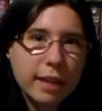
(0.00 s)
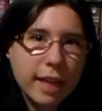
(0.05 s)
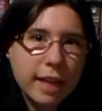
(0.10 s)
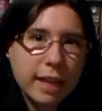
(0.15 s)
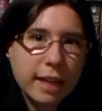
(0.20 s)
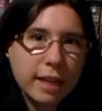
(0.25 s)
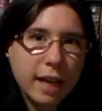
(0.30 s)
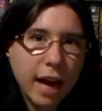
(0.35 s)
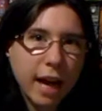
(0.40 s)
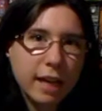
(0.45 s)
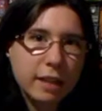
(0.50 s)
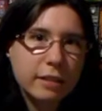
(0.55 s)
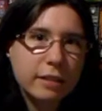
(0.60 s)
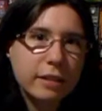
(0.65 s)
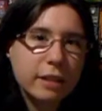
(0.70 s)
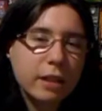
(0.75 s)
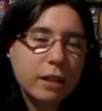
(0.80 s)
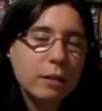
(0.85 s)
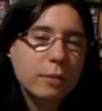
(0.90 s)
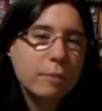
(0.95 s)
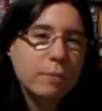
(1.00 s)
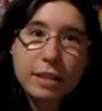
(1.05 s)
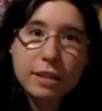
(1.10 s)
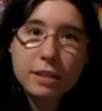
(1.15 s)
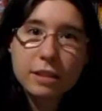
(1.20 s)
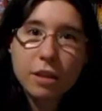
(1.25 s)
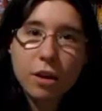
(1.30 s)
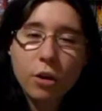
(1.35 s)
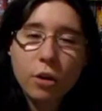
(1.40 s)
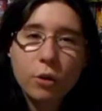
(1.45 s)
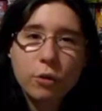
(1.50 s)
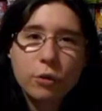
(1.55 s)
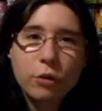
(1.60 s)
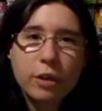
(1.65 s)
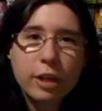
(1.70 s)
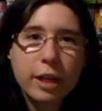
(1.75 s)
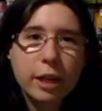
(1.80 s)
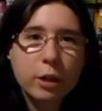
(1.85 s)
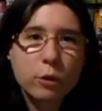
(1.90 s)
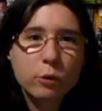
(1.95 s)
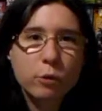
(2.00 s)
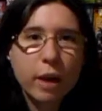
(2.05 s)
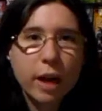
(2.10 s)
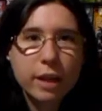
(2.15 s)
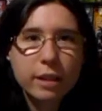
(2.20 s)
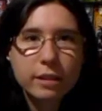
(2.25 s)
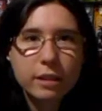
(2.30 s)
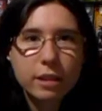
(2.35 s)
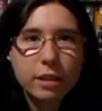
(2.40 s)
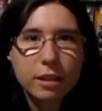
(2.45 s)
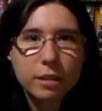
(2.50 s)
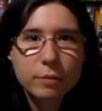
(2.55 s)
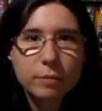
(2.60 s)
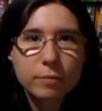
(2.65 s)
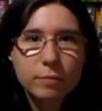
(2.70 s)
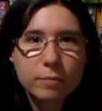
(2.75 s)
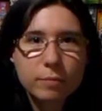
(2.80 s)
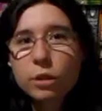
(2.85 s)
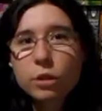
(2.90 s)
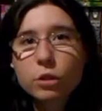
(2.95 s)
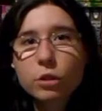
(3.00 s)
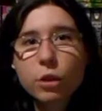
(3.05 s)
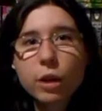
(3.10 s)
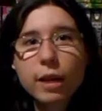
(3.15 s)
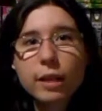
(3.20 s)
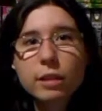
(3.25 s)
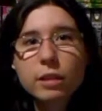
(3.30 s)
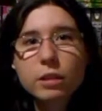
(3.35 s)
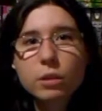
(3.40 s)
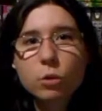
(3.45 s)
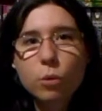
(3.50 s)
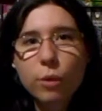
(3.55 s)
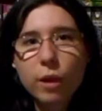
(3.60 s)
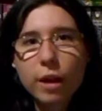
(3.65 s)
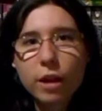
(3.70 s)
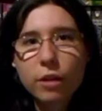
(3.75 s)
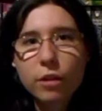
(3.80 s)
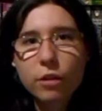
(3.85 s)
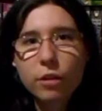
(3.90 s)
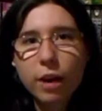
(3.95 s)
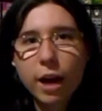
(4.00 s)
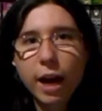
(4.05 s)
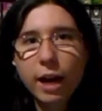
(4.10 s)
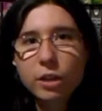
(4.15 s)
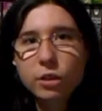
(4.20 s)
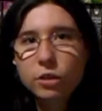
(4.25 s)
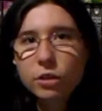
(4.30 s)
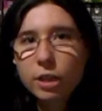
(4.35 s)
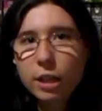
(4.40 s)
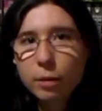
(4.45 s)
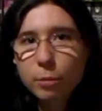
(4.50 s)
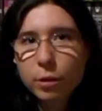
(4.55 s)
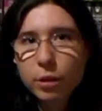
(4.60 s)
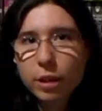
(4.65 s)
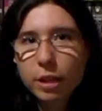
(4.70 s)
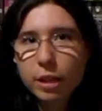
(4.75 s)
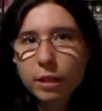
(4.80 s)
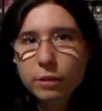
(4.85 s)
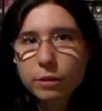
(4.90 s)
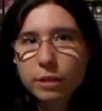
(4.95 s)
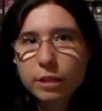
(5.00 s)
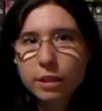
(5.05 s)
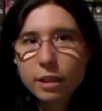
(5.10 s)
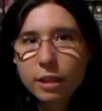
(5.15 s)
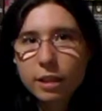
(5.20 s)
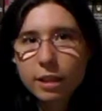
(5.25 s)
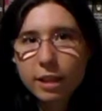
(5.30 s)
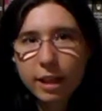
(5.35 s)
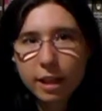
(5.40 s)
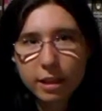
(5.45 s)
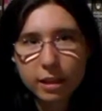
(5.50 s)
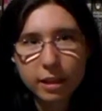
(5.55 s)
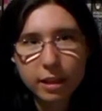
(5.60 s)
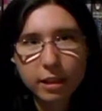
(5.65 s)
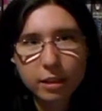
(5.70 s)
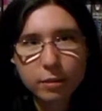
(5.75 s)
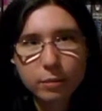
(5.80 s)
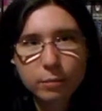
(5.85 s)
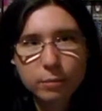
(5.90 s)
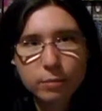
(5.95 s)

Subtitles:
Lady Katsa, niece of King Randa, who is graced with, as she believes, killing.